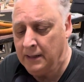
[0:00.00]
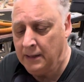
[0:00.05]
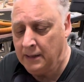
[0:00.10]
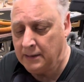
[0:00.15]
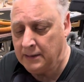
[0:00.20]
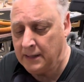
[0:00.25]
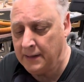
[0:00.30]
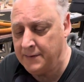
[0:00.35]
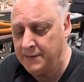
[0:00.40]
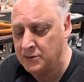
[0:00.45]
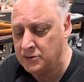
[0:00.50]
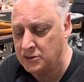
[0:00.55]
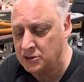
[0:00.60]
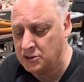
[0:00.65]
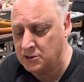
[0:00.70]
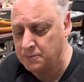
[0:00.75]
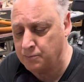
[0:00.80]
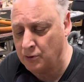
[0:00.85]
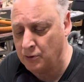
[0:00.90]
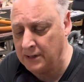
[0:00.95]
Now there's a
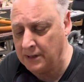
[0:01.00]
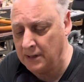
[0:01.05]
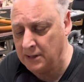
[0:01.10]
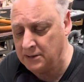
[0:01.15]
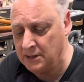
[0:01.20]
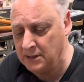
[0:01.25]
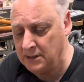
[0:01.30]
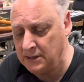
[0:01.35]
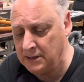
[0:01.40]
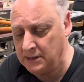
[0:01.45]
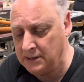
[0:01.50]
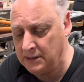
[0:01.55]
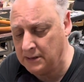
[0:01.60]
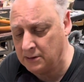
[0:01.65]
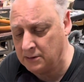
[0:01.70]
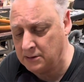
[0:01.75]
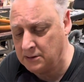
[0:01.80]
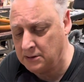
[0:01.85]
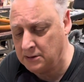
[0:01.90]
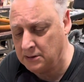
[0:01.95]
spring underneath here
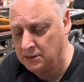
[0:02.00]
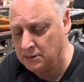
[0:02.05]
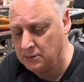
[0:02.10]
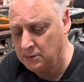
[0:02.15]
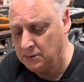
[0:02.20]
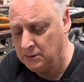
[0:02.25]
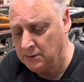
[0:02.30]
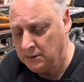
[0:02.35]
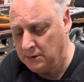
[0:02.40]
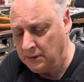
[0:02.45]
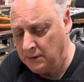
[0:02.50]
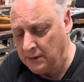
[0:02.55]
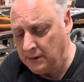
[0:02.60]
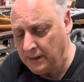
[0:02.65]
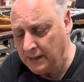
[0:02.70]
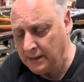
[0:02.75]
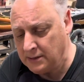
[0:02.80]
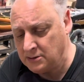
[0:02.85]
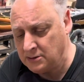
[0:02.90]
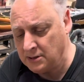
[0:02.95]
too,
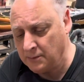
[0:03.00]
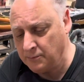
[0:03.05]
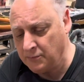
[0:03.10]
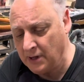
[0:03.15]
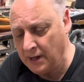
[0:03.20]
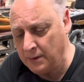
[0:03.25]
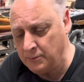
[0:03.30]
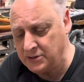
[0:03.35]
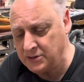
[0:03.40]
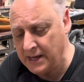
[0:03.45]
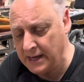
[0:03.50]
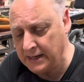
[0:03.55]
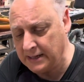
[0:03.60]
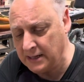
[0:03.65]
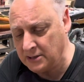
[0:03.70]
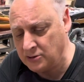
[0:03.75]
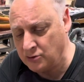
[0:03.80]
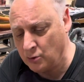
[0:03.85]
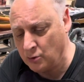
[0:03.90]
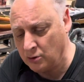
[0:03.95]
and sometimes that
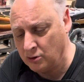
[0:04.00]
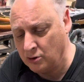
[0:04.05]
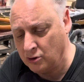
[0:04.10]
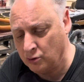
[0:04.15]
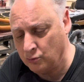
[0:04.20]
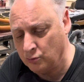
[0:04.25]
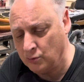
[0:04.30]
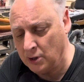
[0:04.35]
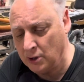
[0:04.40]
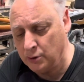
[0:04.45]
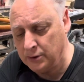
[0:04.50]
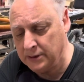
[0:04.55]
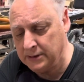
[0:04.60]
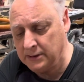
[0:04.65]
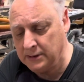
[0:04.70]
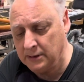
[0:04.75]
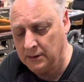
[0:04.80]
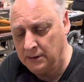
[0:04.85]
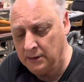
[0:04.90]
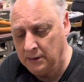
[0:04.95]
gets all corroded.
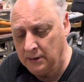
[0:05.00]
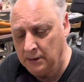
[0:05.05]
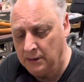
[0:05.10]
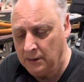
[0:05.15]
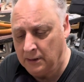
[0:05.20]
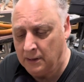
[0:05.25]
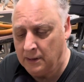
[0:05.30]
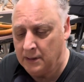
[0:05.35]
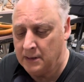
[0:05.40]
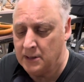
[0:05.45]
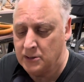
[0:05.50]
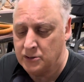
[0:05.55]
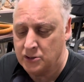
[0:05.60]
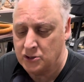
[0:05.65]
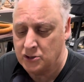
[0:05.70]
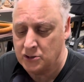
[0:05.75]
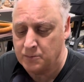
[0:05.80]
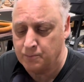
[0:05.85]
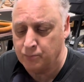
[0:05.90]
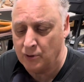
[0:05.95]
There's a
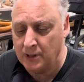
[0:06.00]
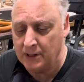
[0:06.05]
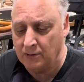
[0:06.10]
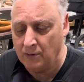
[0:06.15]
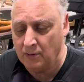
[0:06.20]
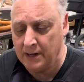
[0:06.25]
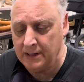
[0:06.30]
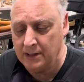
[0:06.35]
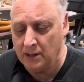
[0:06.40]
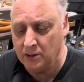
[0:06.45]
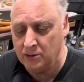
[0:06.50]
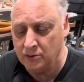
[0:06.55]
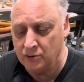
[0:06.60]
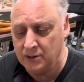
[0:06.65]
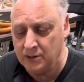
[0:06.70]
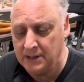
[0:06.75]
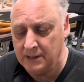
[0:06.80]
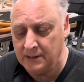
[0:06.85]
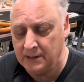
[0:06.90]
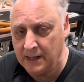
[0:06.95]
spring right
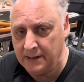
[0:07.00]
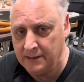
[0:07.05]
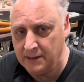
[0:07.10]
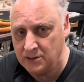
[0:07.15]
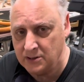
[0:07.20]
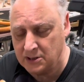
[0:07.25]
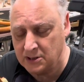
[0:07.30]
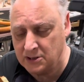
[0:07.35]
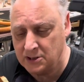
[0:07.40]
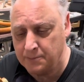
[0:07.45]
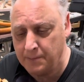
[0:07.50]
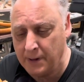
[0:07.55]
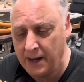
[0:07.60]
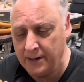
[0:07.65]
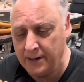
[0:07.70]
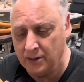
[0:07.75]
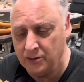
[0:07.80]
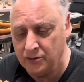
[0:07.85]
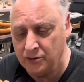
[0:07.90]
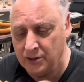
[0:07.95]
underneath, and there's a spot
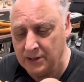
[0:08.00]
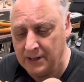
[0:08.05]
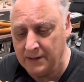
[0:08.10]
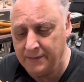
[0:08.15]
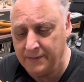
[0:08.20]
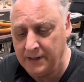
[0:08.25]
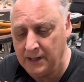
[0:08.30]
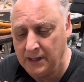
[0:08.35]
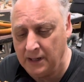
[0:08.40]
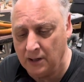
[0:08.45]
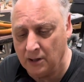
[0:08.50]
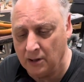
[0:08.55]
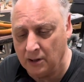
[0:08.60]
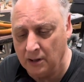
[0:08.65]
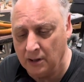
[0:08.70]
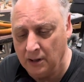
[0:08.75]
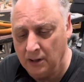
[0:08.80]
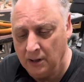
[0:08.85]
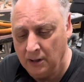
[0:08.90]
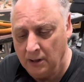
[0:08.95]
underneath here
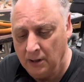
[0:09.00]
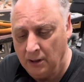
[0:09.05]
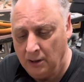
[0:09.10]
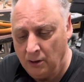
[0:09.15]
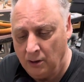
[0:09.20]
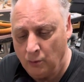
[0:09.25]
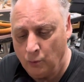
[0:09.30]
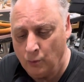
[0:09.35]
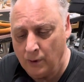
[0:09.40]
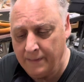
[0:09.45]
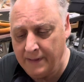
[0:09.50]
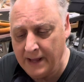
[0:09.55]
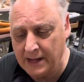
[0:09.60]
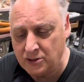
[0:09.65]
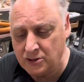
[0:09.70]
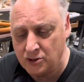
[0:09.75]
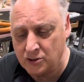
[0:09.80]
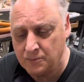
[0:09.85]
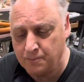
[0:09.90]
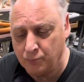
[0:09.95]
where that
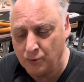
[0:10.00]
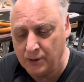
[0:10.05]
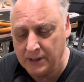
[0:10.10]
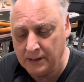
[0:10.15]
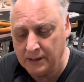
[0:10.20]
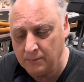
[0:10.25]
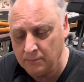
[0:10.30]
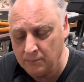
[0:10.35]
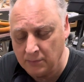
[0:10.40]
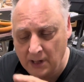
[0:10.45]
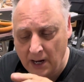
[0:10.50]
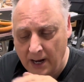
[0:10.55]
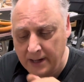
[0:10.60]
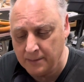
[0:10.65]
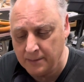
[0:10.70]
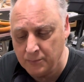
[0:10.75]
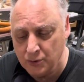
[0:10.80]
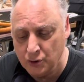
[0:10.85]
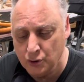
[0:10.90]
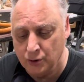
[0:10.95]
spring kind of
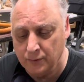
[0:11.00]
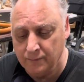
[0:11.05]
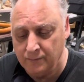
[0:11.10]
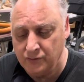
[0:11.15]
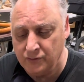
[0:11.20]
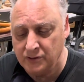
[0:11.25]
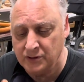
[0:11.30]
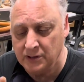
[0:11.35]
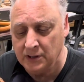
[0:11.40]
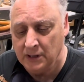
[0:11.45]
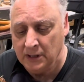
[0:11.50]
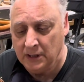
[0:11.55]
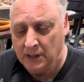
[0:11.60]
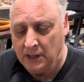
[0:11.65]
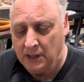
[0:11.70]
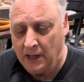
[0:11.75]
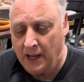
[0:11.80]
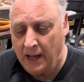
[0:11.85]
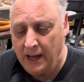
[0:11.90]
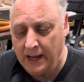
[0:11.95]
moves,
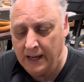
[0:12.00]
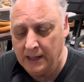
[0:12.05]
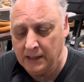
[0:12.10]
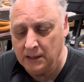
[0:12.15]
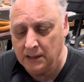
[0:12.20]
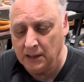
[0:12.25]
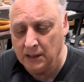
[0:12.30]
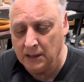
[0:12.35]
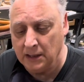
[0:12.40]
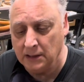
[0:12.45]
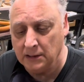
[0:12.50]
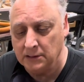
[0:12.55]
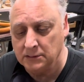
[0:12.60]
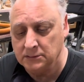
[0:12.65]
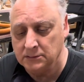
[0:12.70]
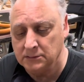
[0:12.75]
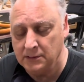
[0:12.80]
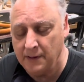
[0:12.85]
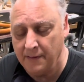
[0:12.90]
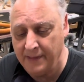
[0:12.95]
and
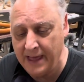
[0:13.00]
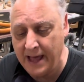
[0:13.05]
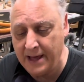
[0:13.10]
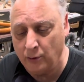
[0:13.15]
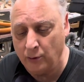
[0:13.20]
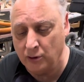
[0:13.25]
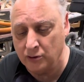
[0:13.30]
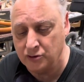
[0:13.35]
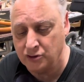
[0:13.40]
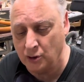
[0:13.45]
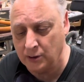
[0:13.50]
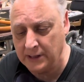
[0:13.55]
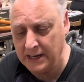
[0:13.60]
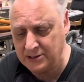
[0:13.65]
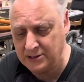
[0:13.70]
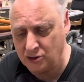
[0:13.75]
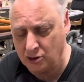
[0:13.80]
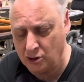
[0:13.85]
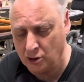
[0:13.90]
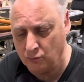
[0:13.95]
that also
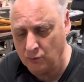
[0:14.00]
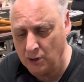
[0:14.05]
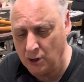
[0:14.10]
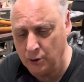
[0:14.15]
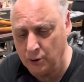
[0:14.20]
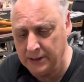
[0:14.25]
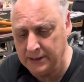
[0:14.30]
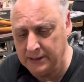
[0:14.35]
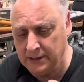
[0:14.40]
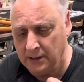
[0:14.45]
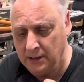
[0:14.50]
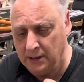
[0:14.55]
gets corroded.